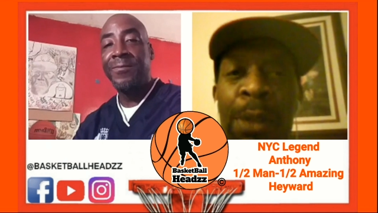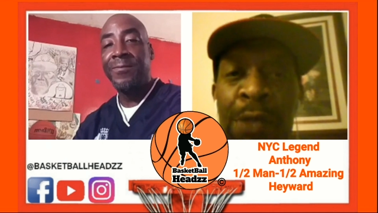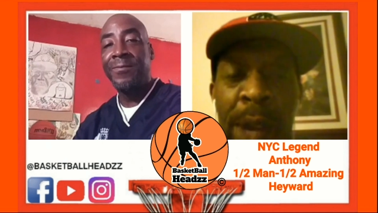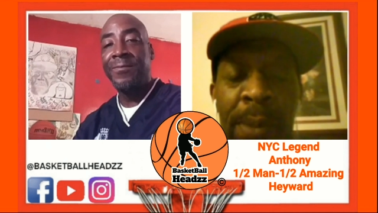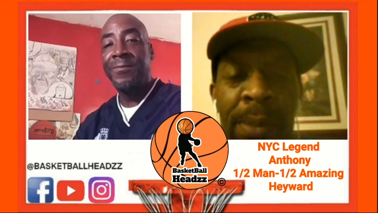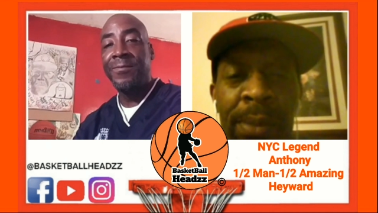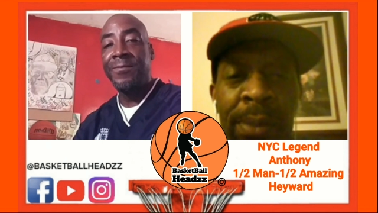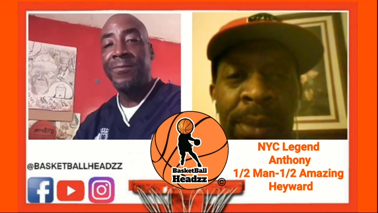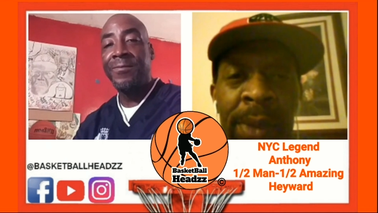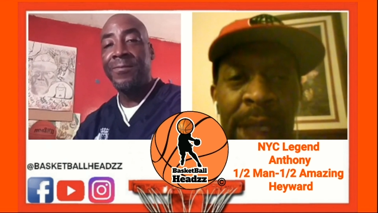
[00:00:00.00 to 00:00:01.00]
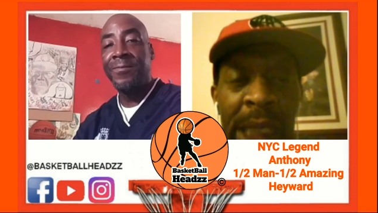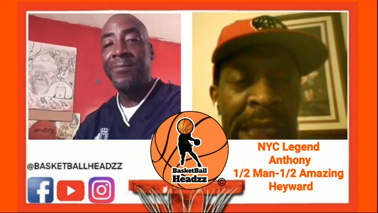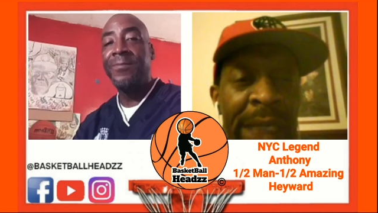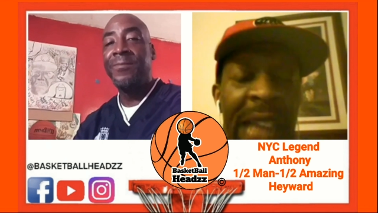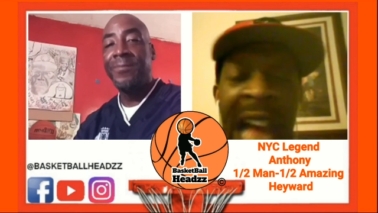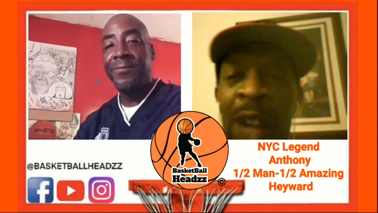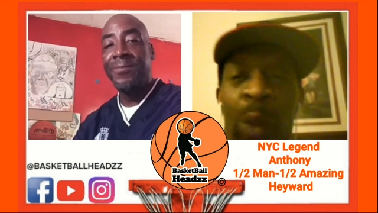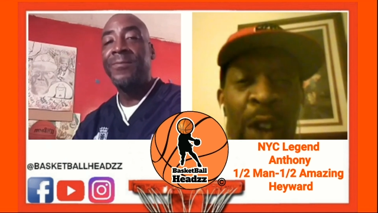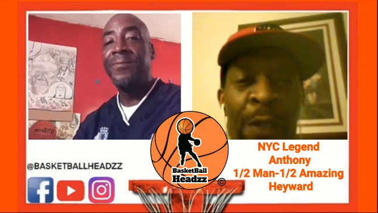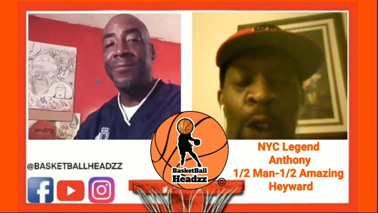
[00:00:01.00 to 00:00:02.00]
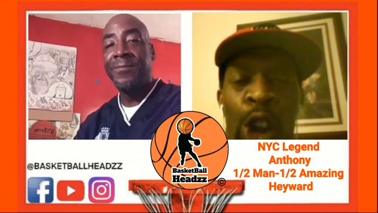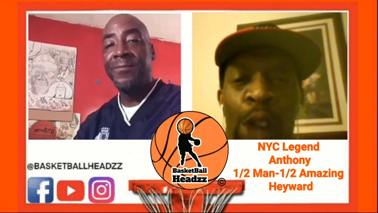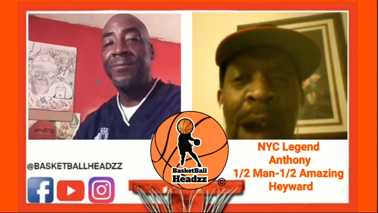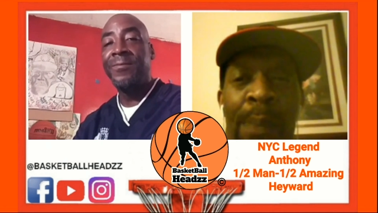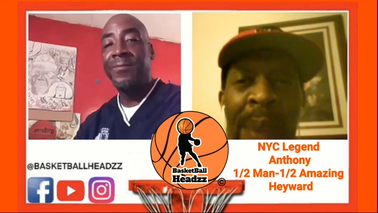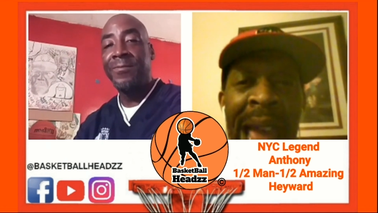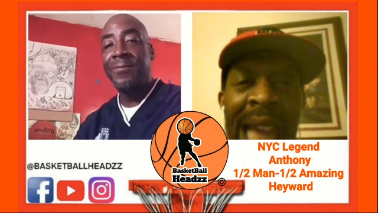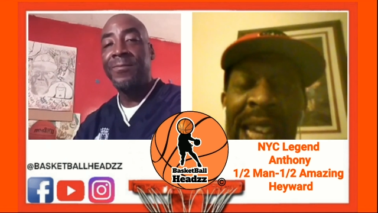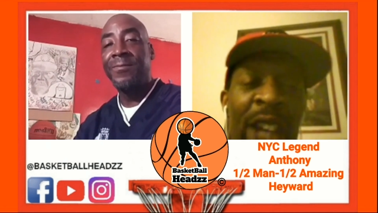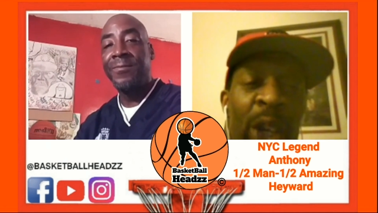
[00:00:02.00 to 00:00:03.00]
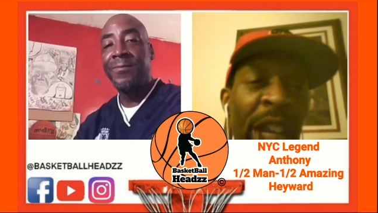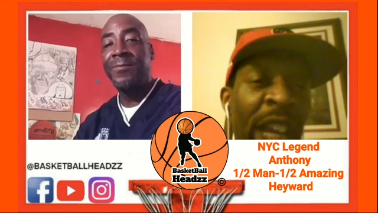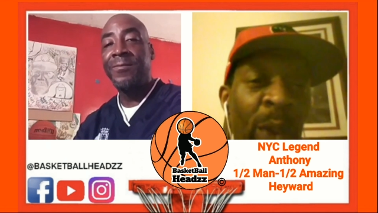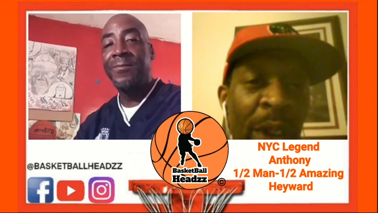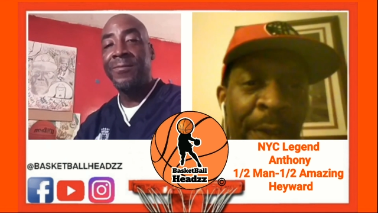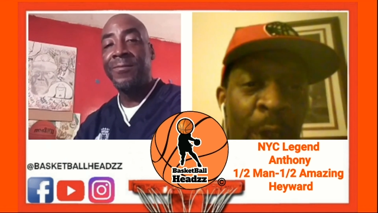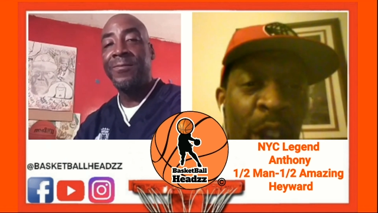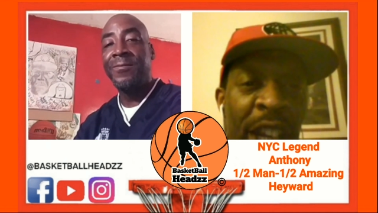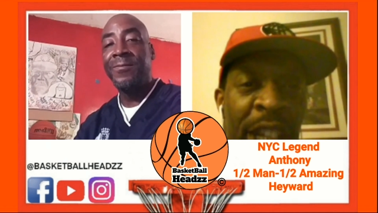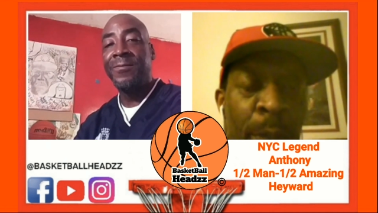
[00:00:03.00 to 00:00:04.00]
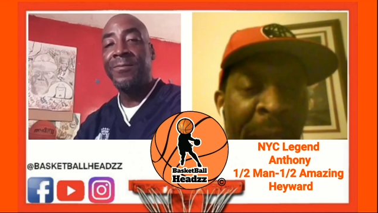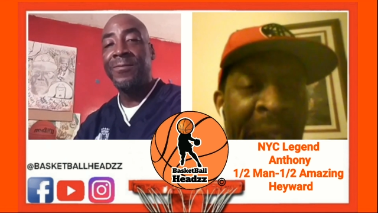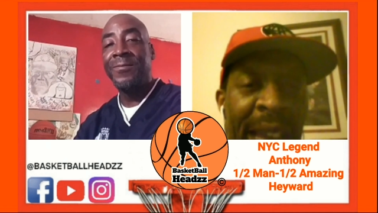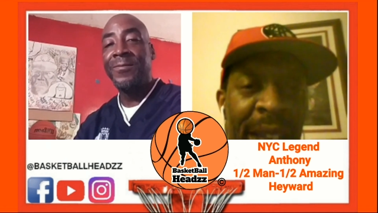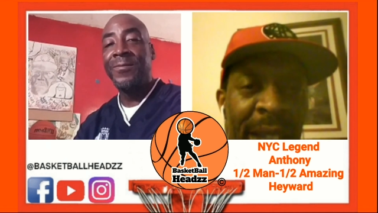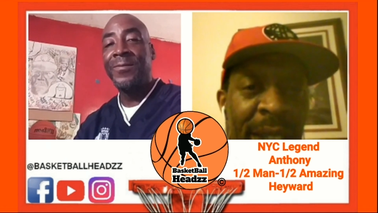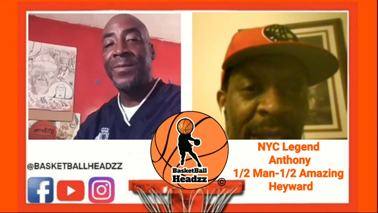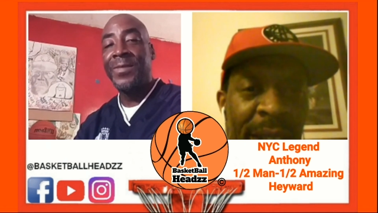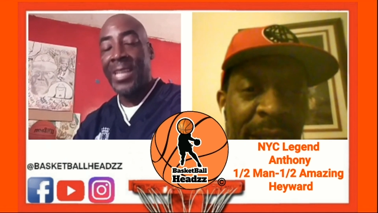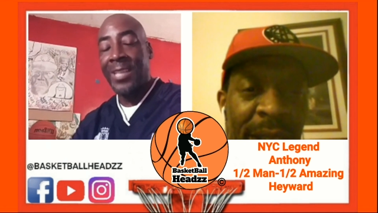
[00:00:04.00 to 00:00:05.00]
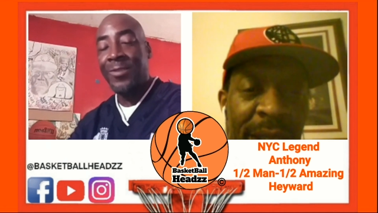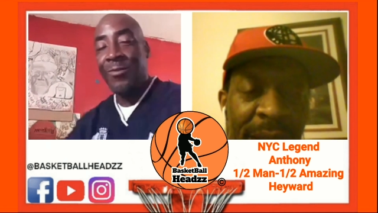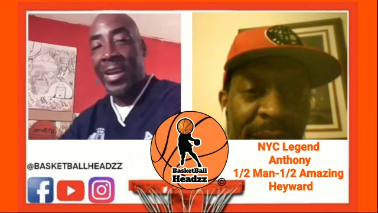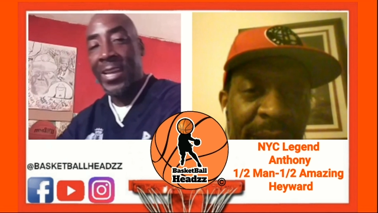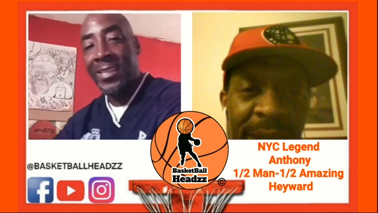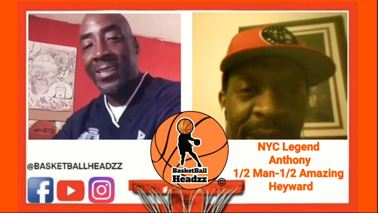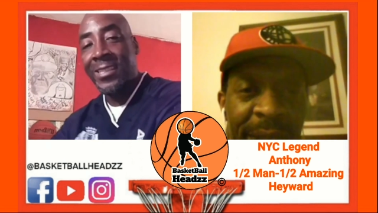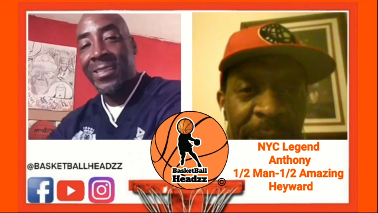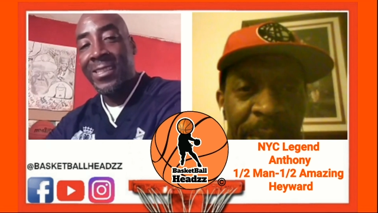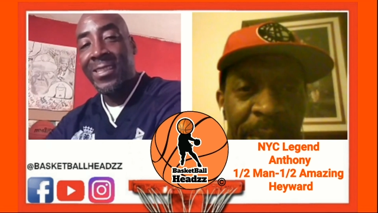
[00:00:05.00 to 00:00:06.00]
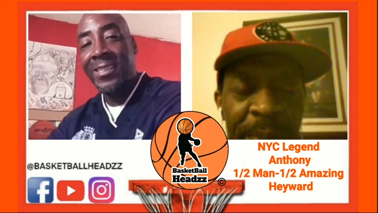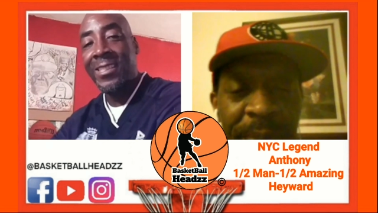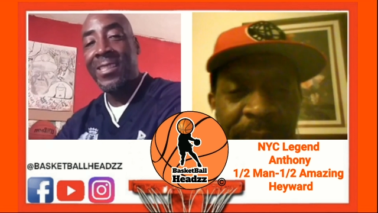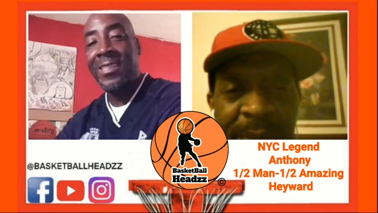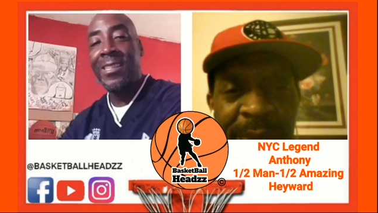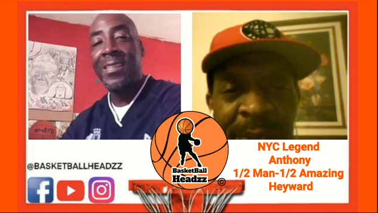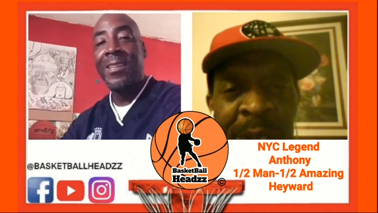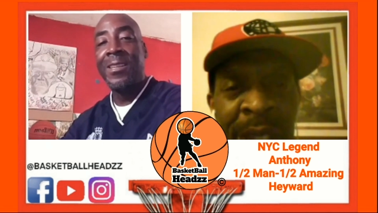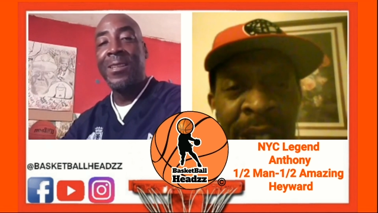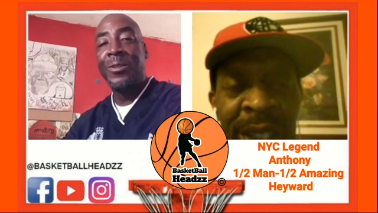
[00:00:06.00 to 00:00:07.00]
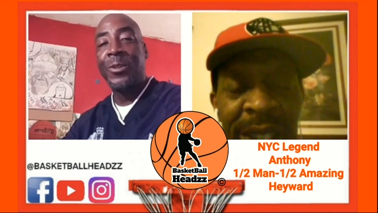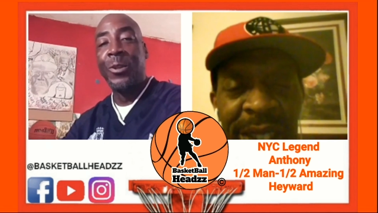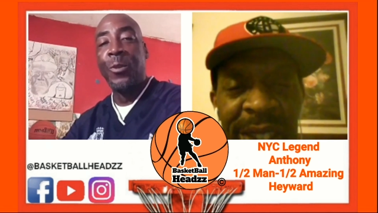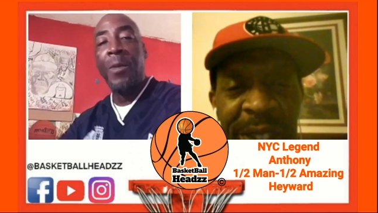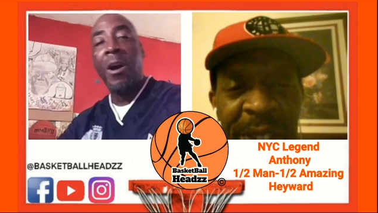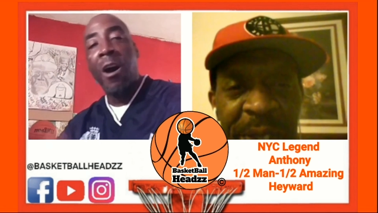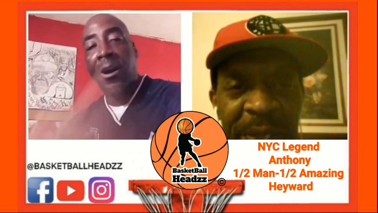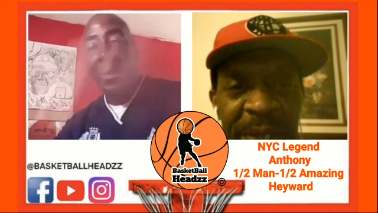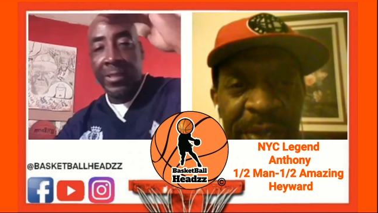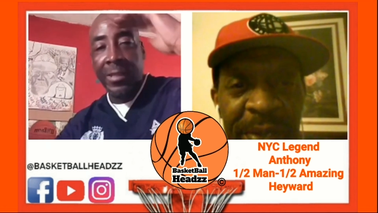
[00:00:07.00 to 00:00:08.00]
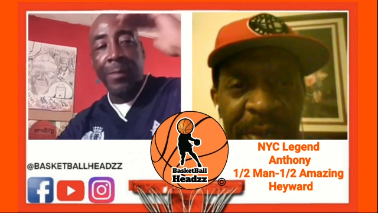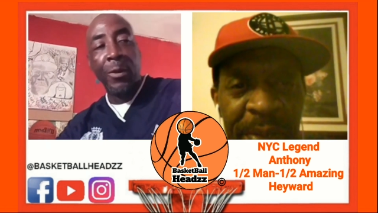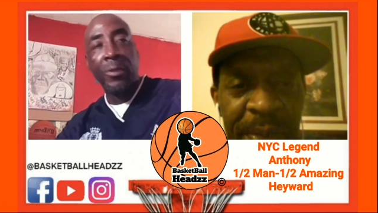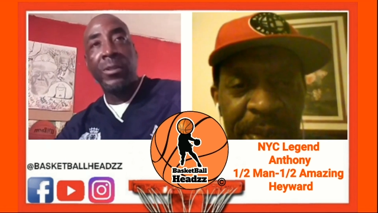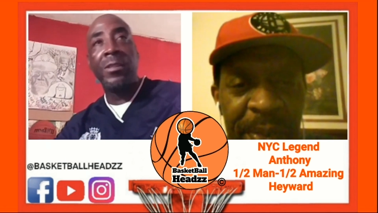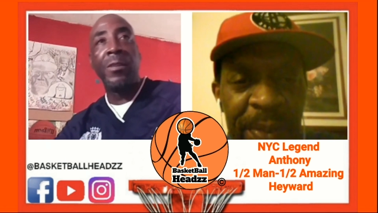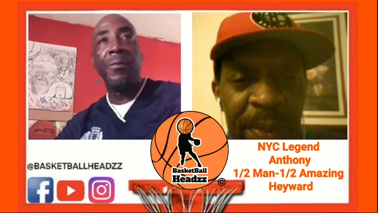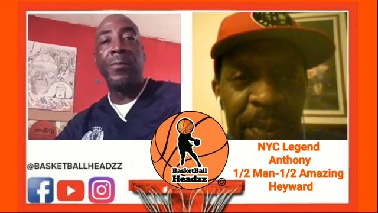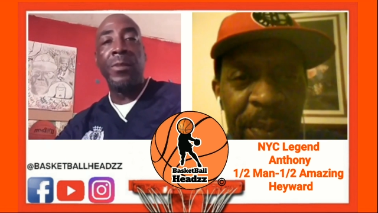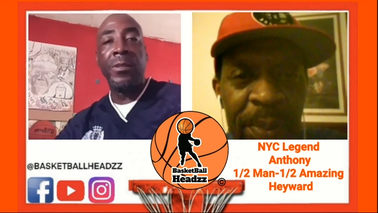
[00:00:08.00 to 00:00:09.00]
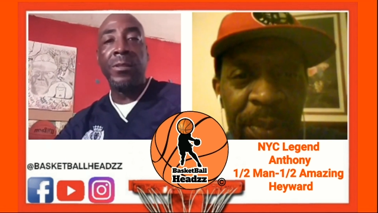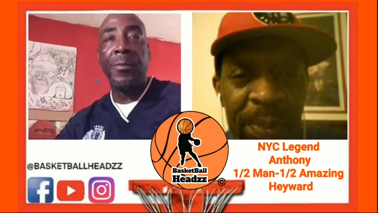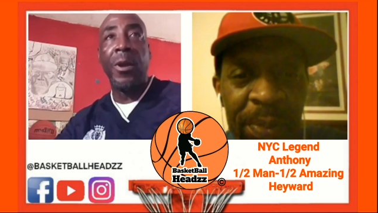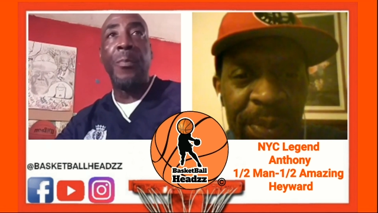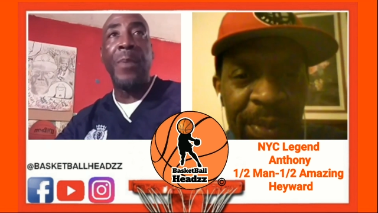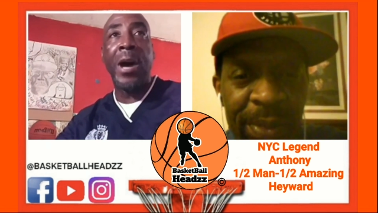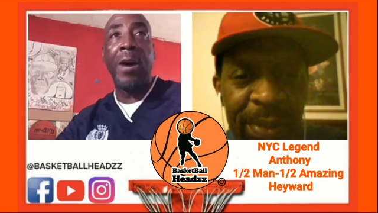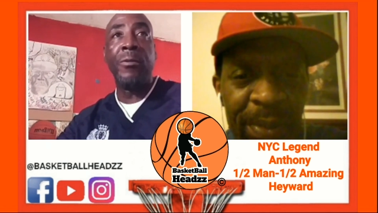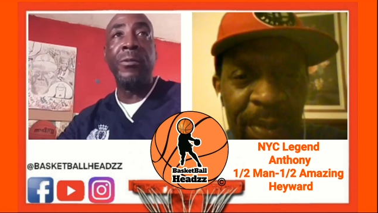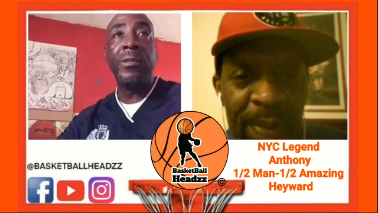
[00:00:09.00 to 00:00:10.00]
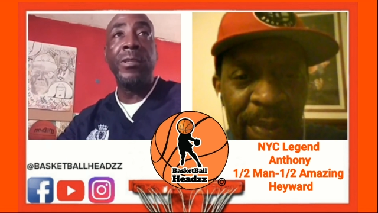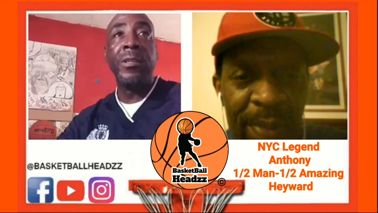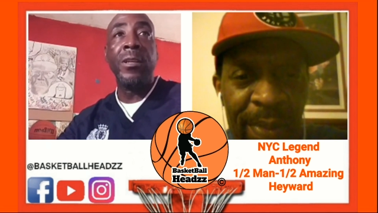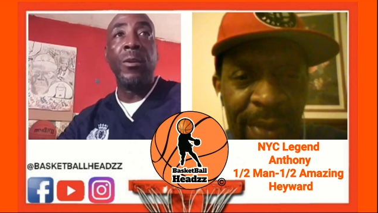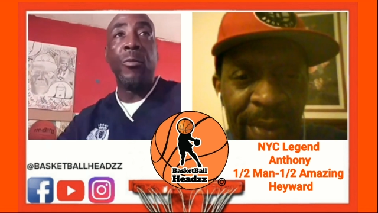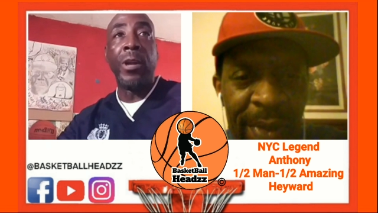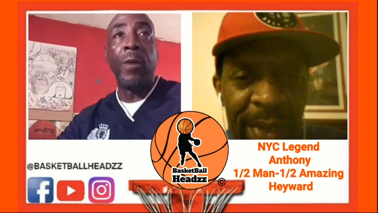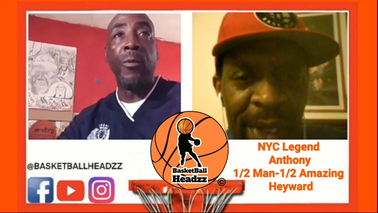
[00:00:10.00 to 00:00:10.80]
Speaker 1: the rim because I didn't want to fall on my back, and I know he didn't want to fall on his back.
Speaker 2: That's right. You
Speaker 1: know?
Speaker 2: Salute my artist in the building, J- Jamel Powell. What up,